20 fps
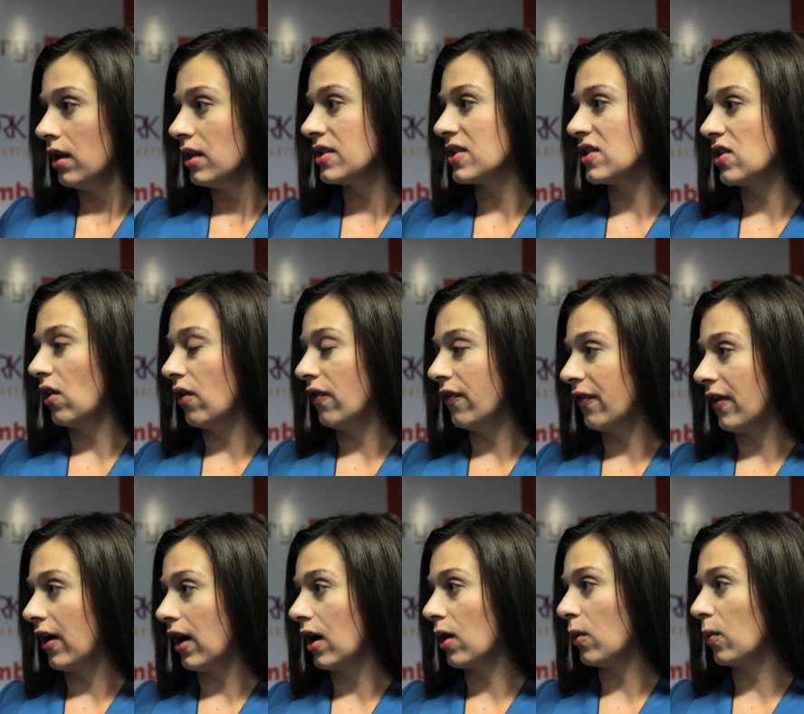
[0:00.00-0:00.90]
So
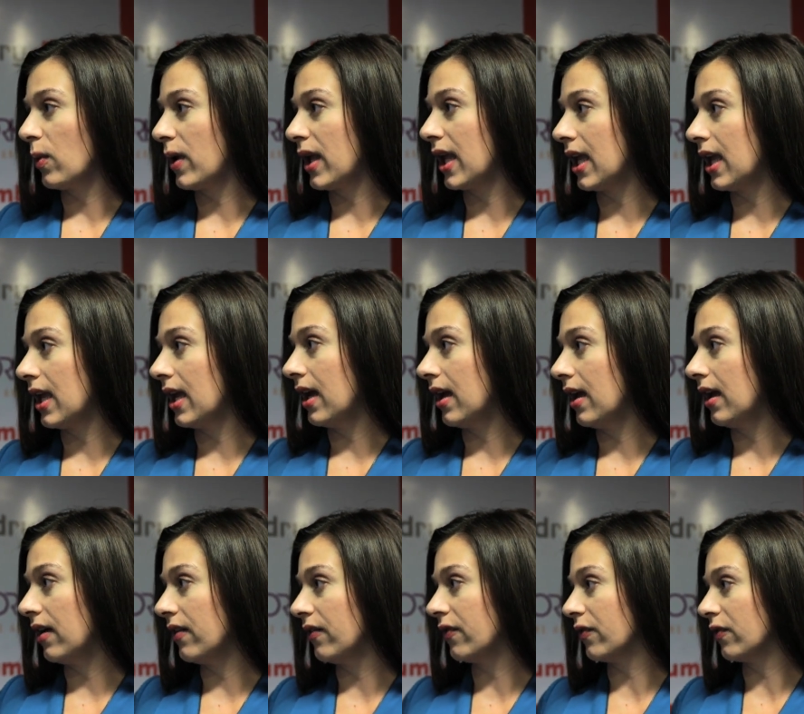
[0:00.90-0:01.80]
far, we
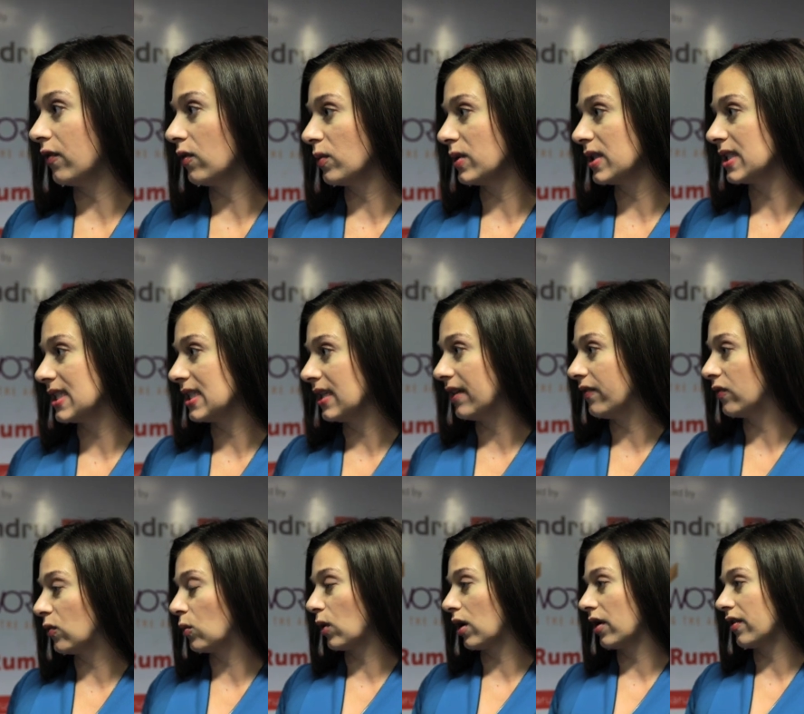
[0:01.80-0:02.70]
have
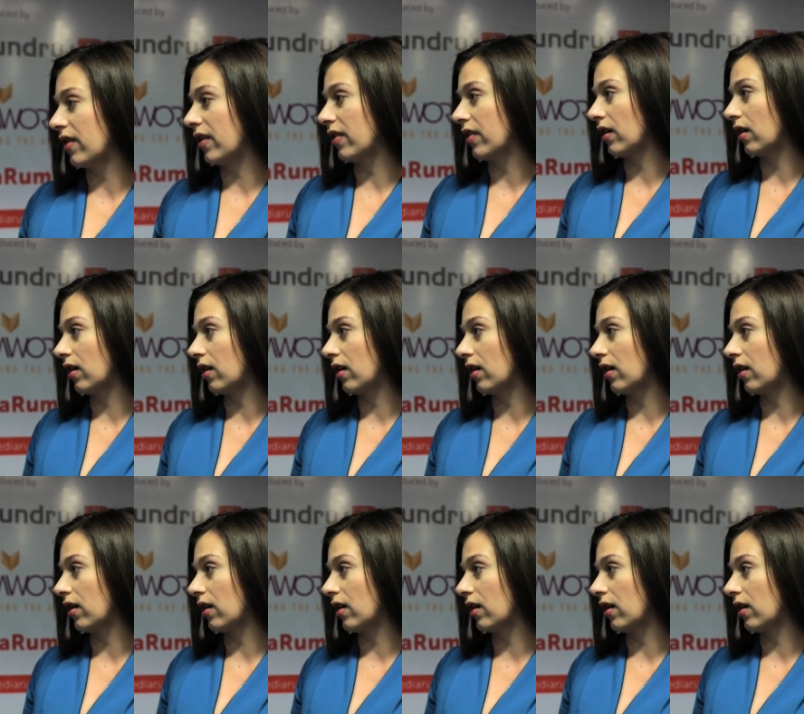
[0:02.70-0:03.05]
received word that